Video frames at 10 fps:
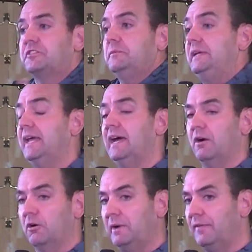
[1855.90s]
to me
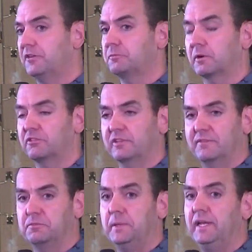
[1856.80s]
now about this person
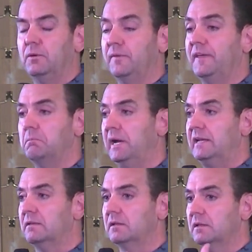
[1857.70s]
I'm speaking with that
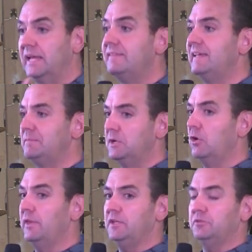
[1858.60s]
might let them
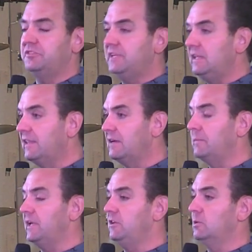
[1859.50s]
know that you see
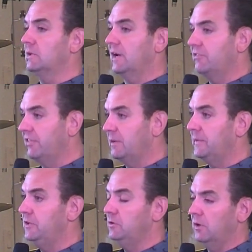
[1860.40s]
them and you love them and you